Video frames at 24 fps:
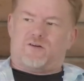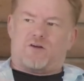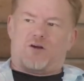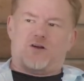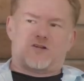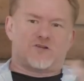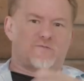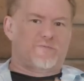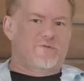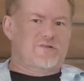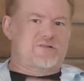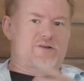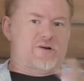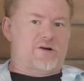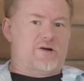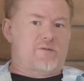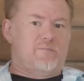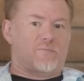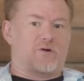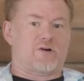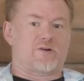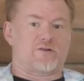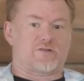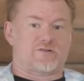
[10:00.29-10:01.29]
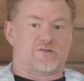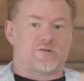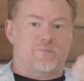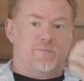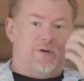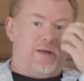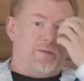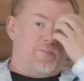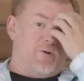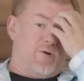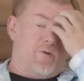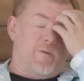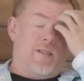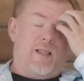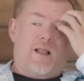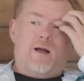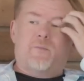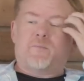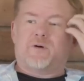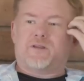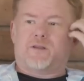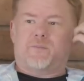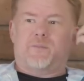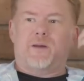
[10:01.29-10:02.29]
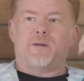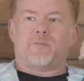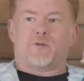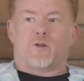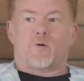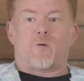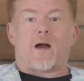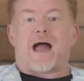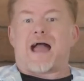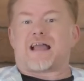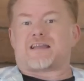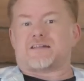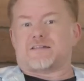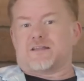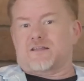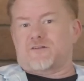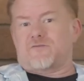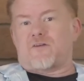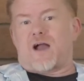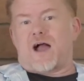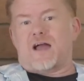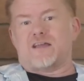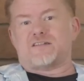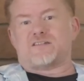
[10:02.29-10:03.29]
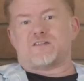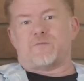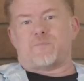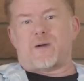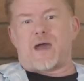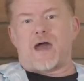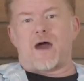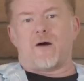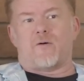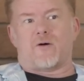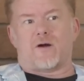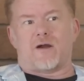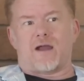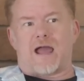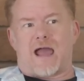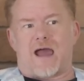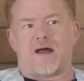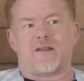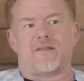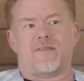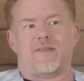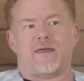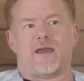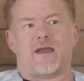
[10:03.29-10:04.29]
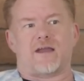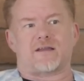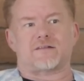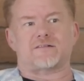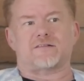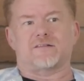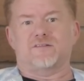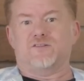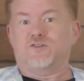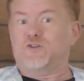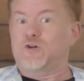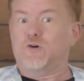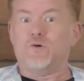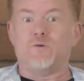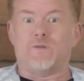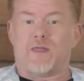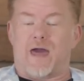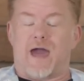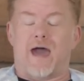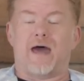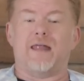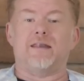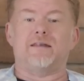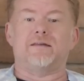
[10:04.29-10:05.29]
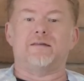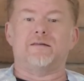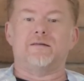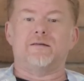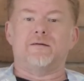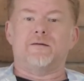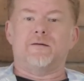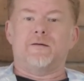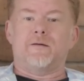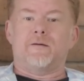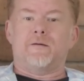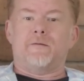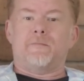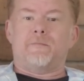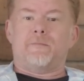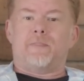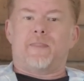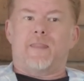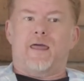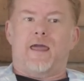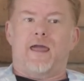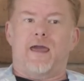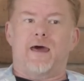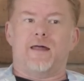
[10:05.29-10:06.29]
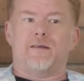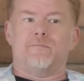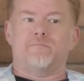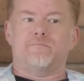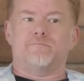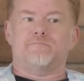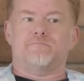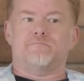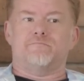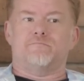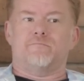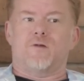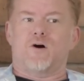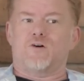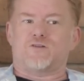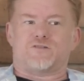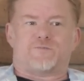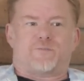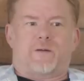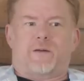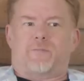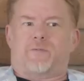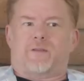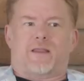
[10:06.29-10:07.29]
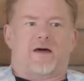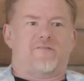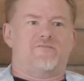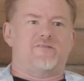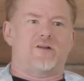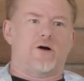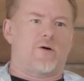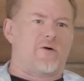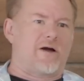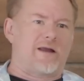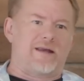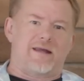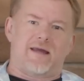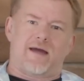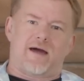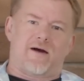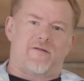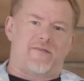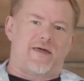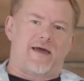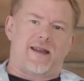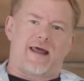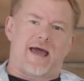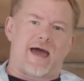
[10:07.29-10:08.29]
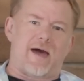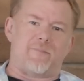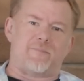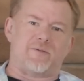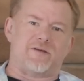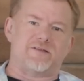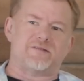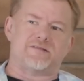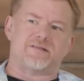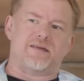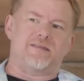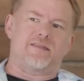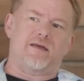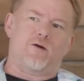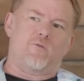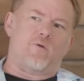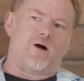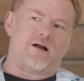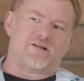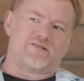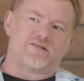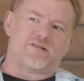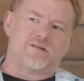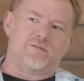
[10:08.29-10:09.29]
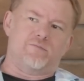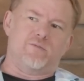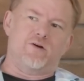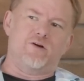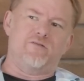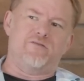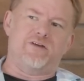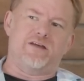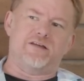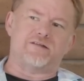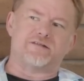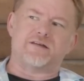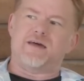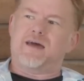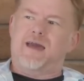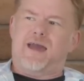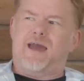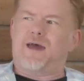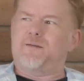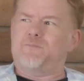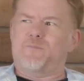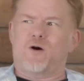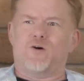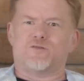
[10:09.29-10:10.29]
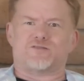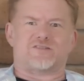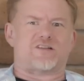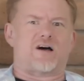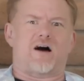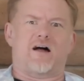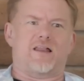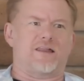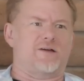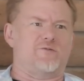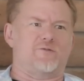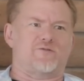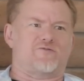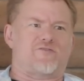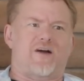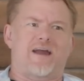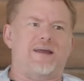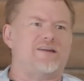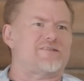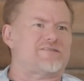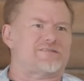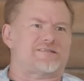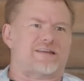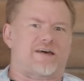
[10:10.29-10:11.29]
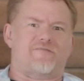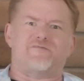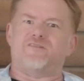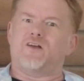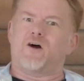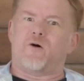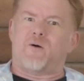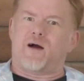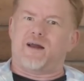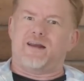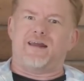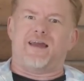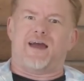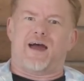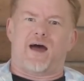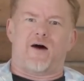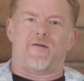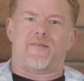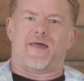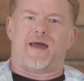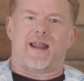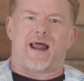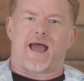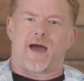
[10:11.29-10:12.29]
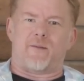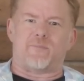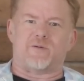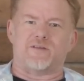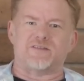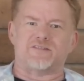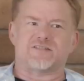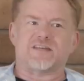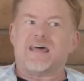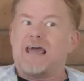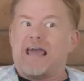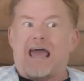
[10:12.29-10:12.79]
who goes berserk and murders some people, but the people who actually rise to power, how do they actually do that? And most people have no idea how that happens, and they watch the movies, and most Hollywood writers have no idea how that happens,